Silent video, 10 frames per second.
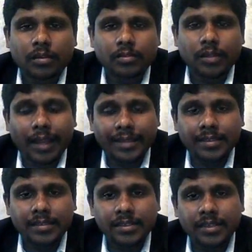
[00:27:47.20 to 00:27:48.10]
The
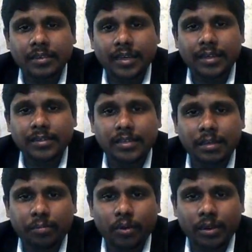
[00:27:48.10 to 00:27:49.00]
licensing and
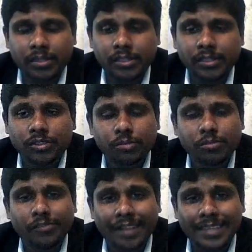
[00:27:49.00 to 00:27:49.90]
sub-productation should be
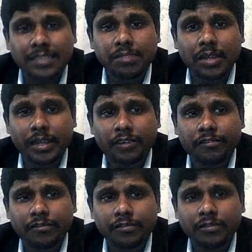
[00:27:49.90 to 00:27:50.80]
flexible enough